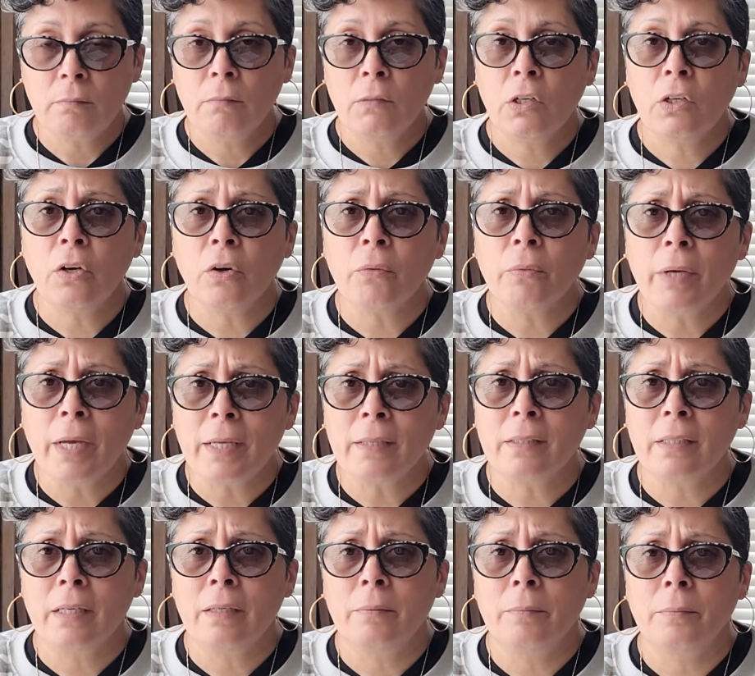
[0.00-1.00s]
correct
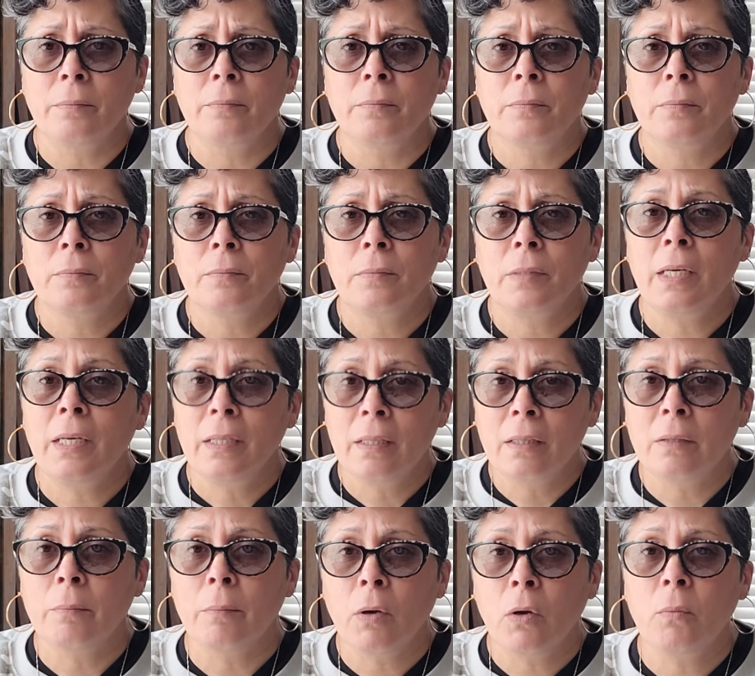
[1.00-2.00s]
him in
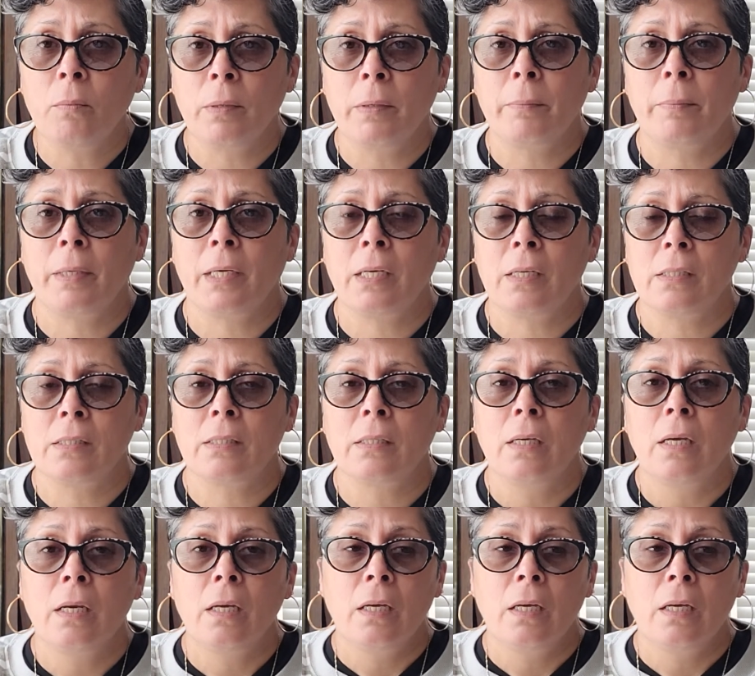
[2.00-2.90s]
the moment, because